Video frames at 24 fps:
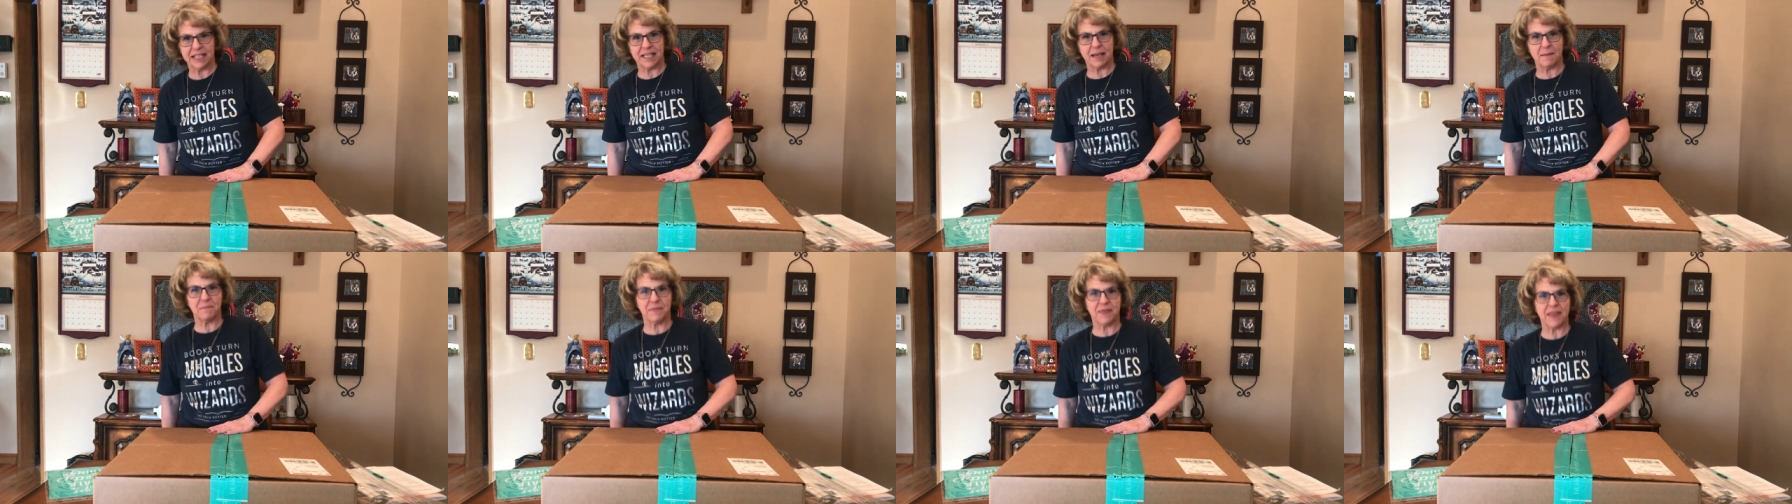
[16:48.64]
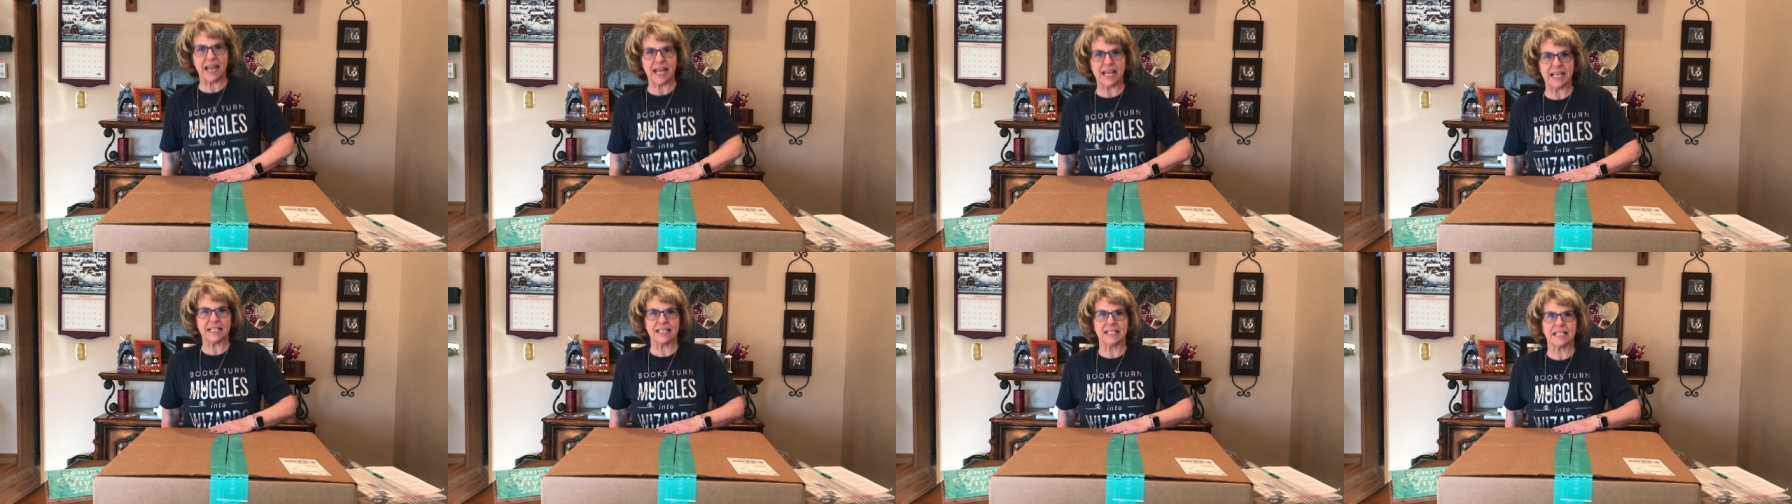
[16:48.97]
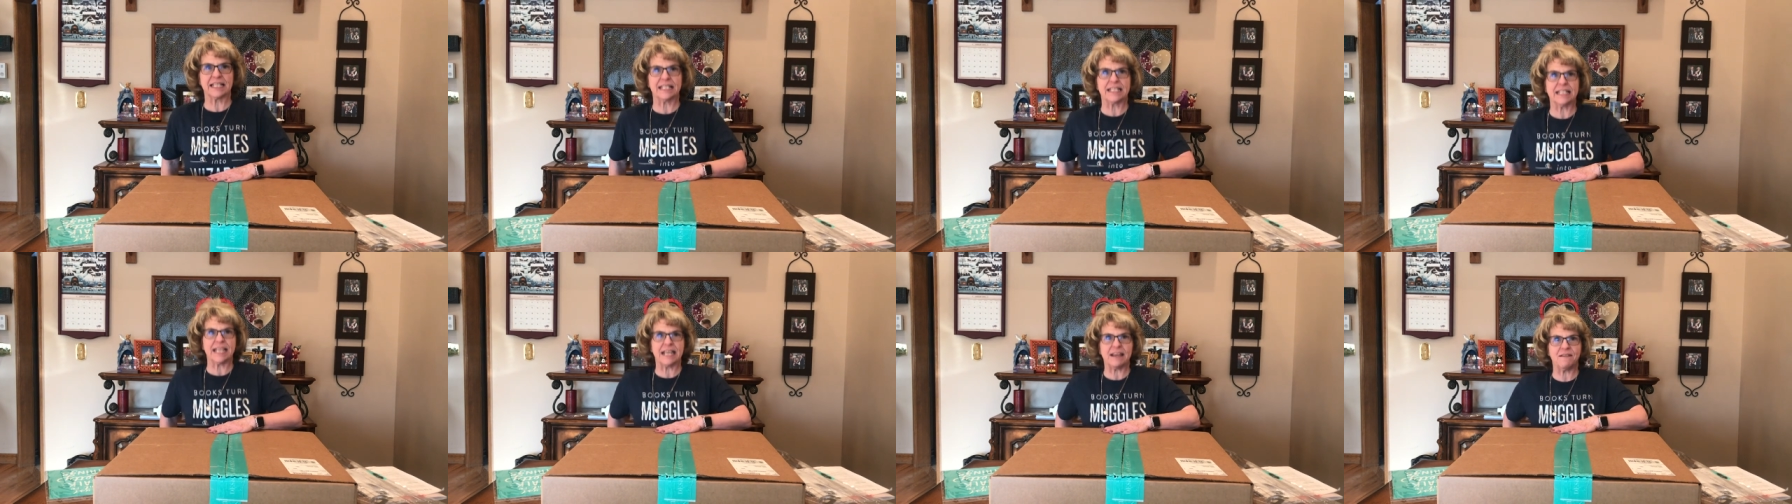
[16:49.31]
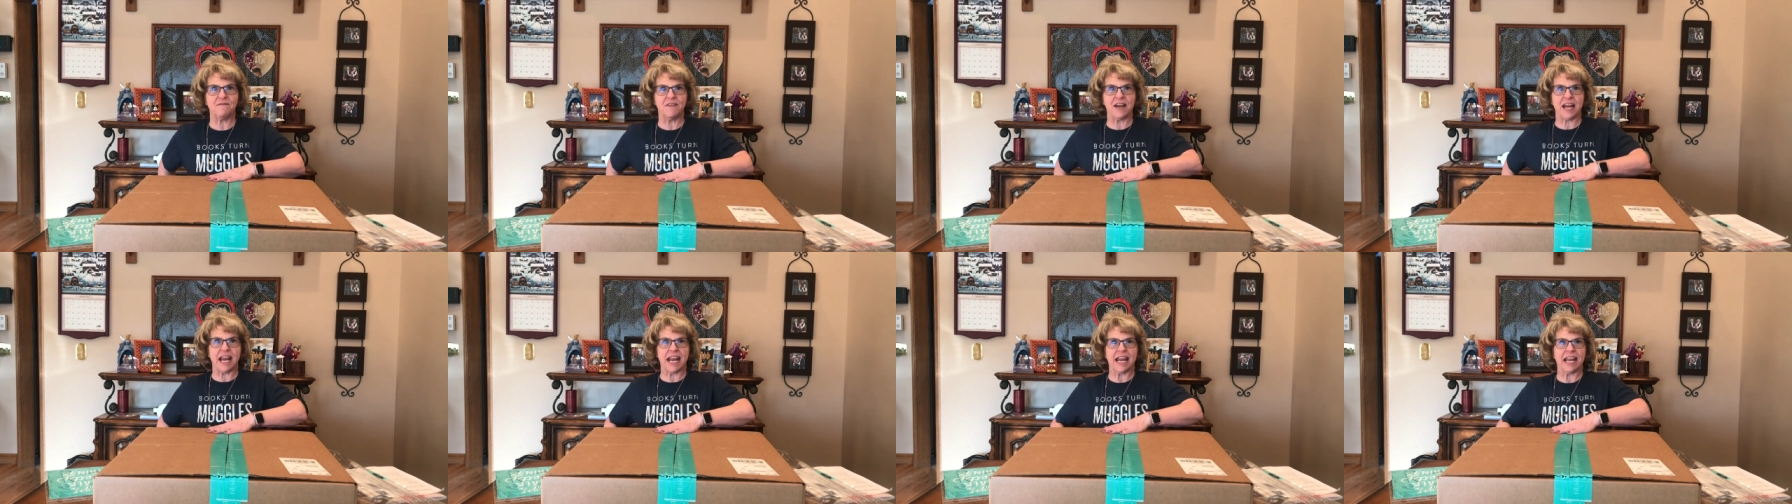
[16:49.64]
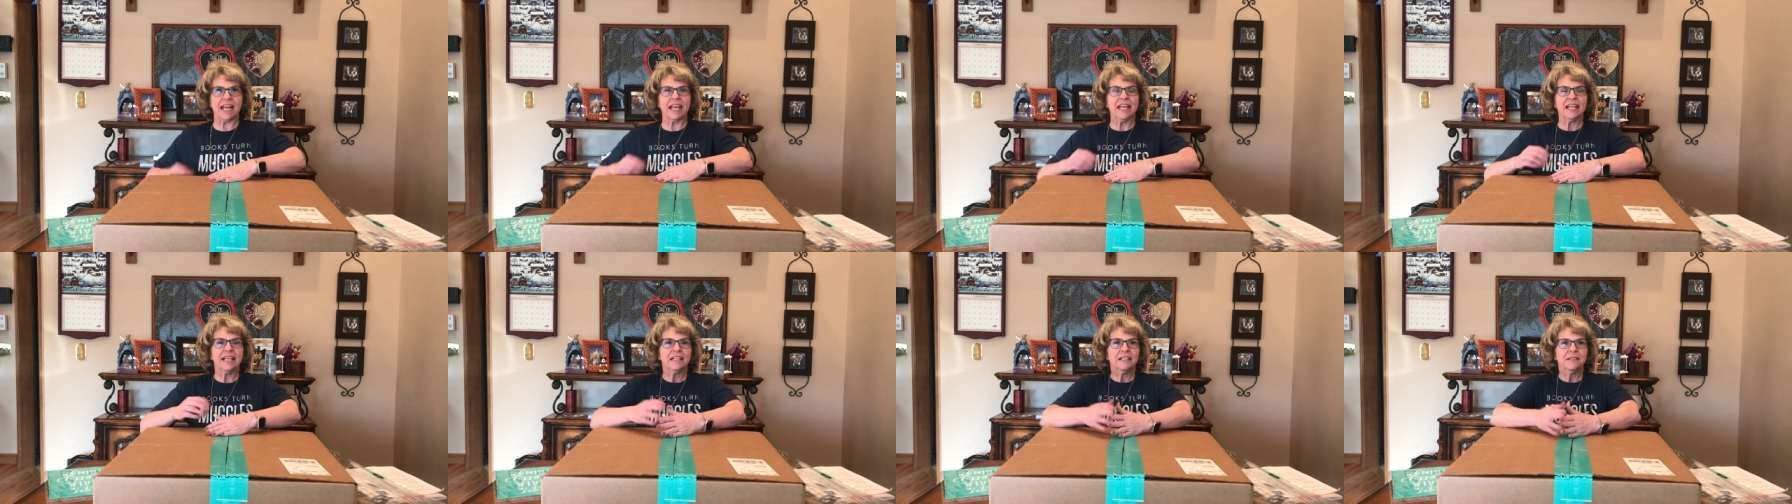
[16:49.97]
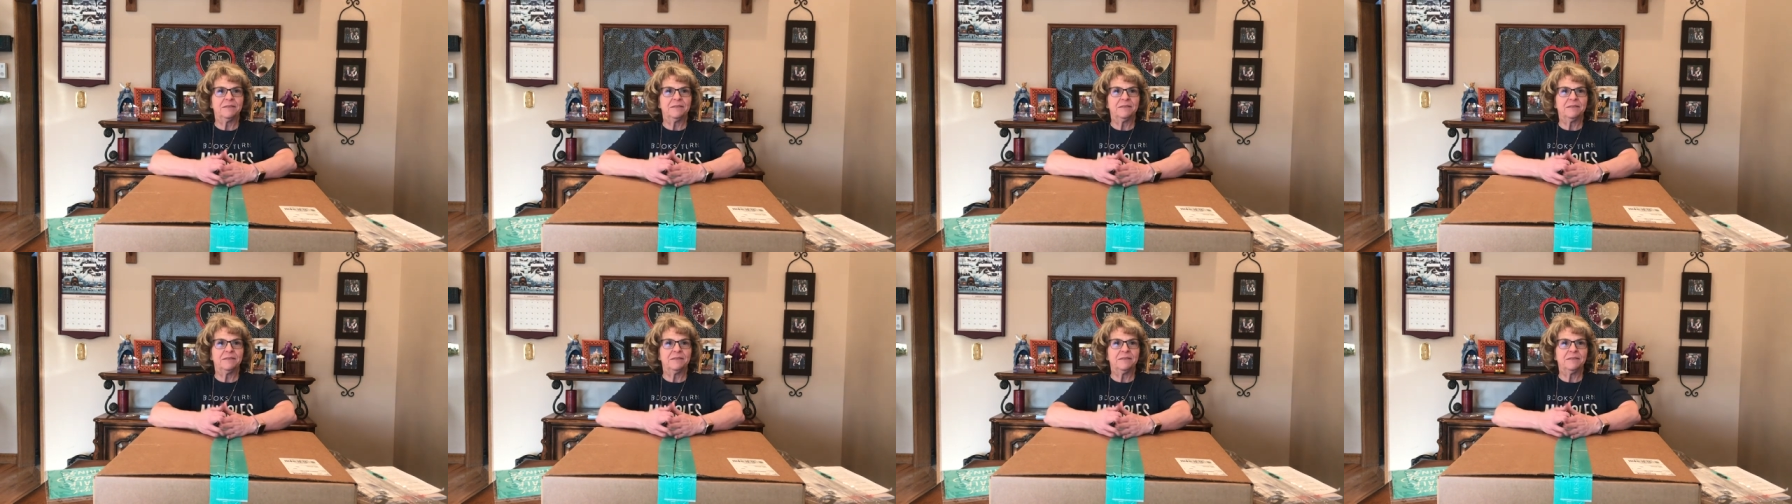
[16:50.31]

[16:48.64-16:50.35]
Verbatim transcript: some things this evening,